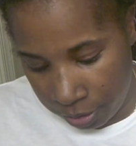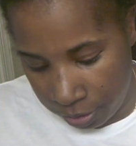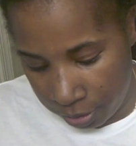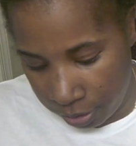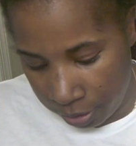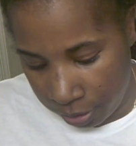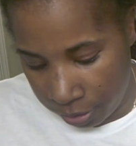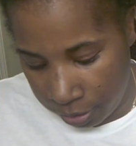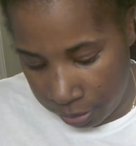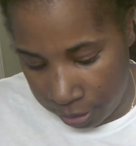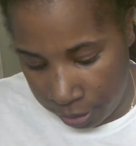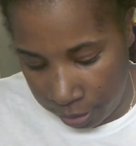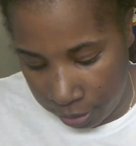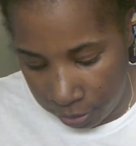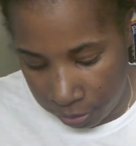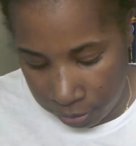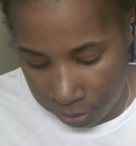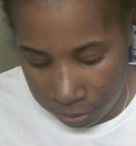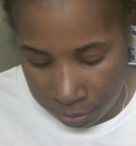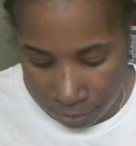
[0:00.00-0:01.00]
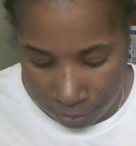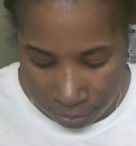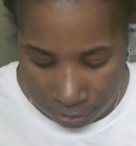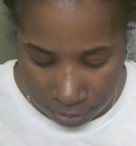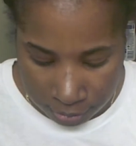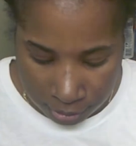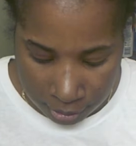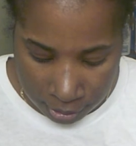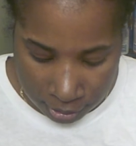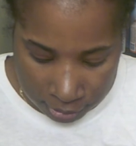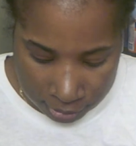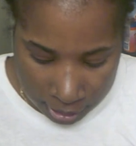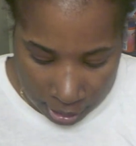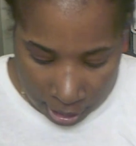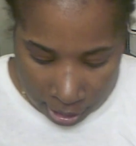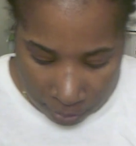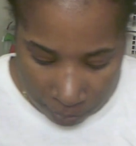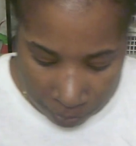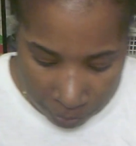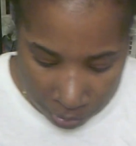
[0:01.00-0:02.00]
The Tangle Slayer says,
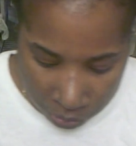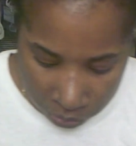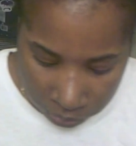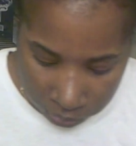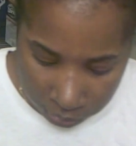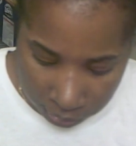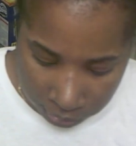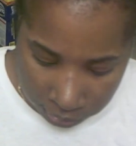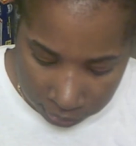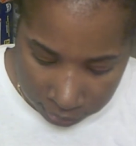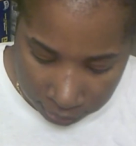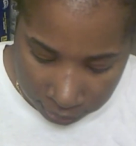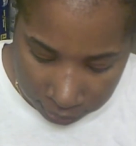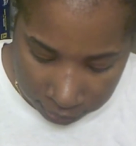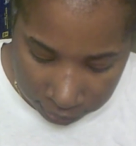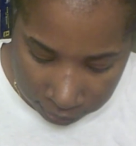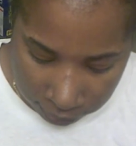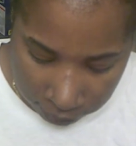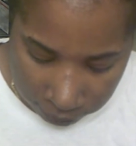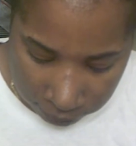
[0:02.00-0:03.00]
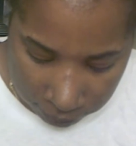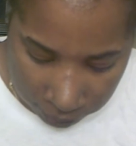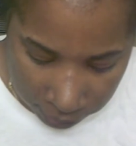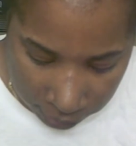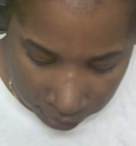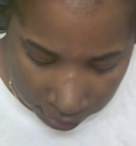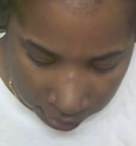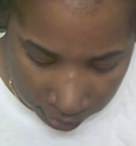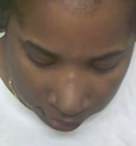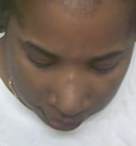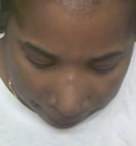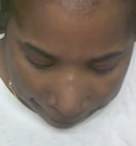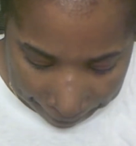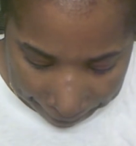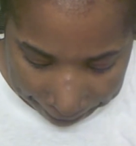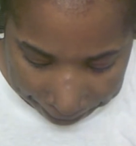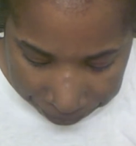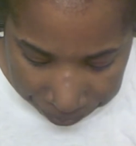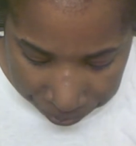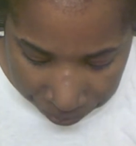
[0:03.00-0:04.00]
our most intensive
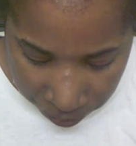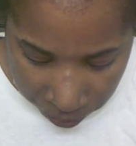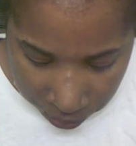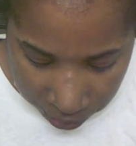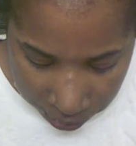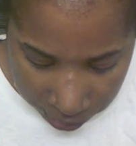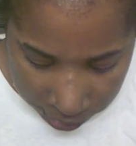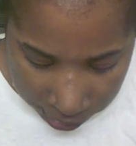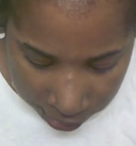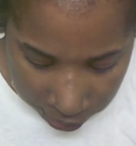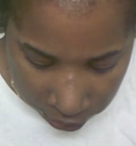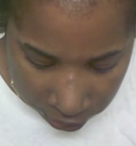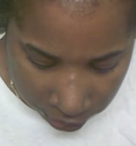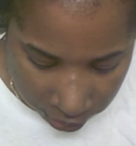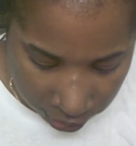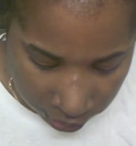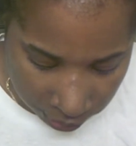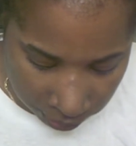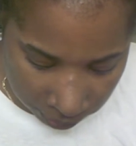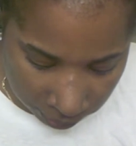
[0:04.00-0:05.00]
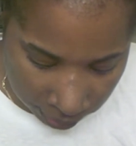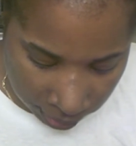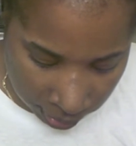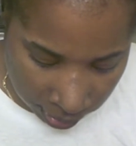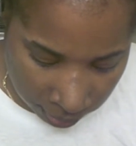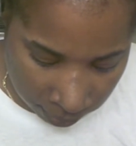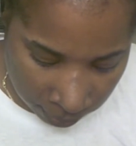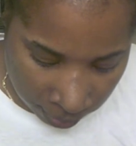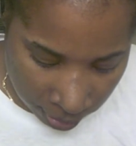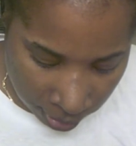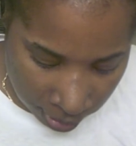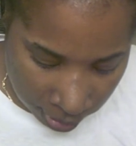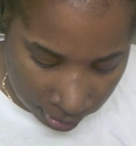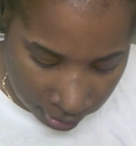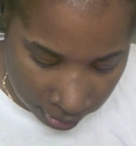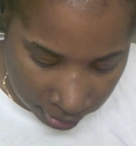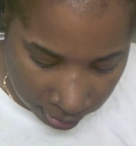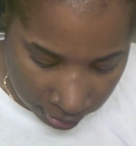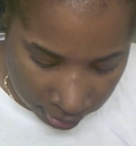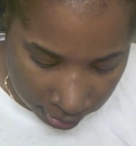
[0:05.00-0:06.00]
conditioning cream
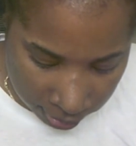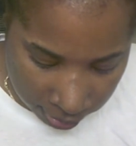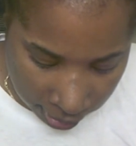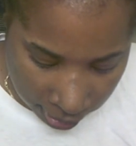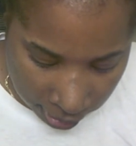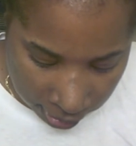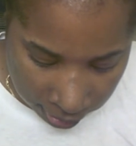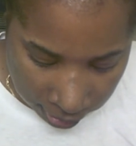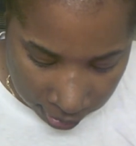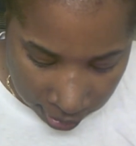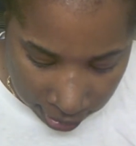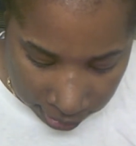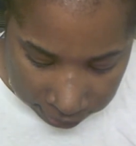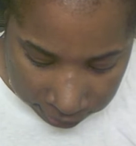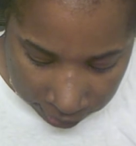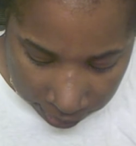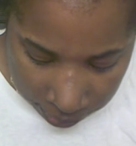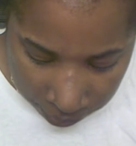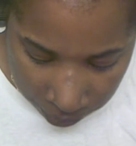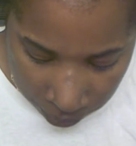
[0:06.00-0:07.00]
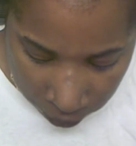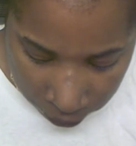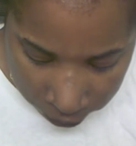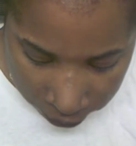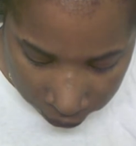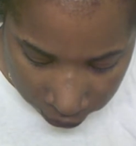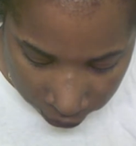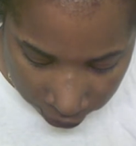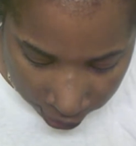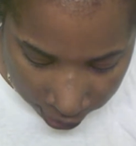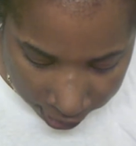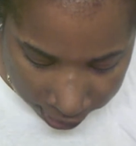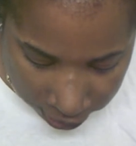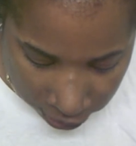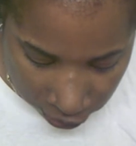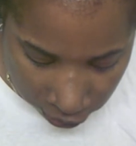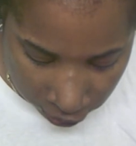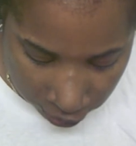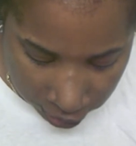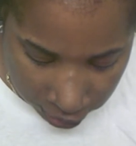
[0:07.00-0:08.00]
that locks in moisture and
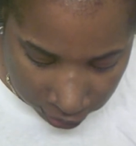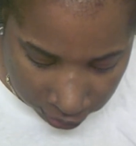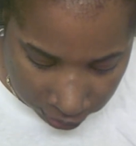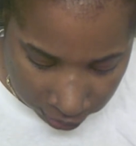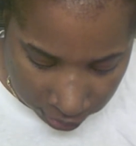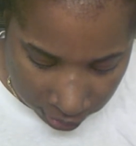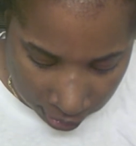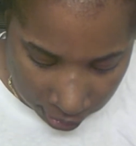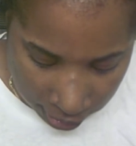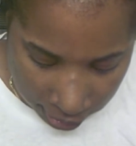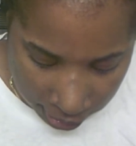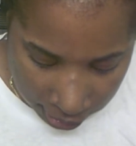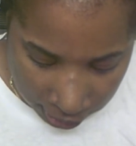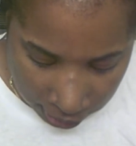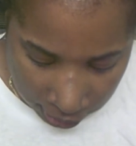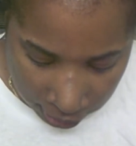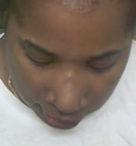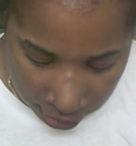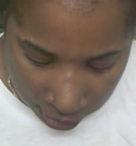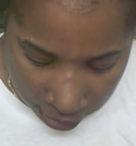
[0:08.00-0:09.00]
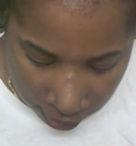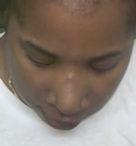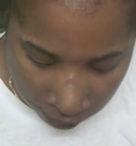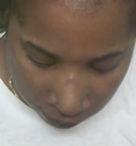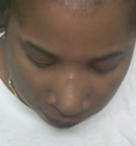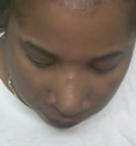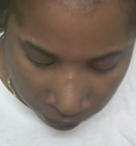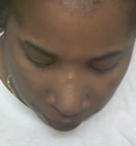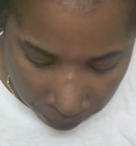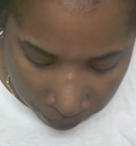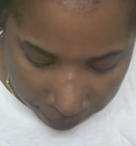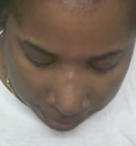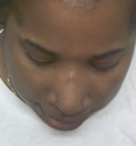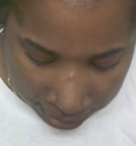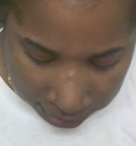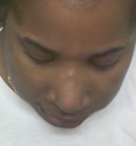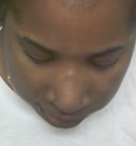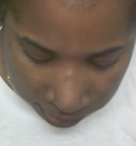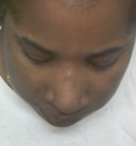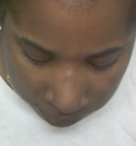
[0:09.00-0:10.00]
straightens the hair for
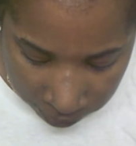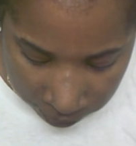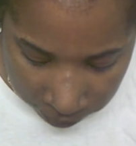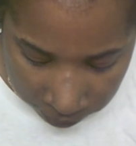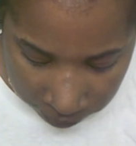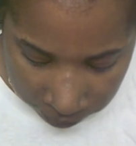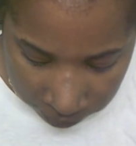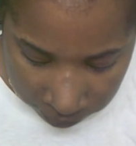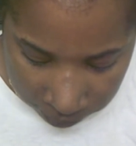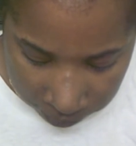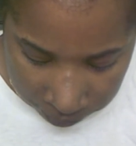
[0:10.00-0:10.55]
maximum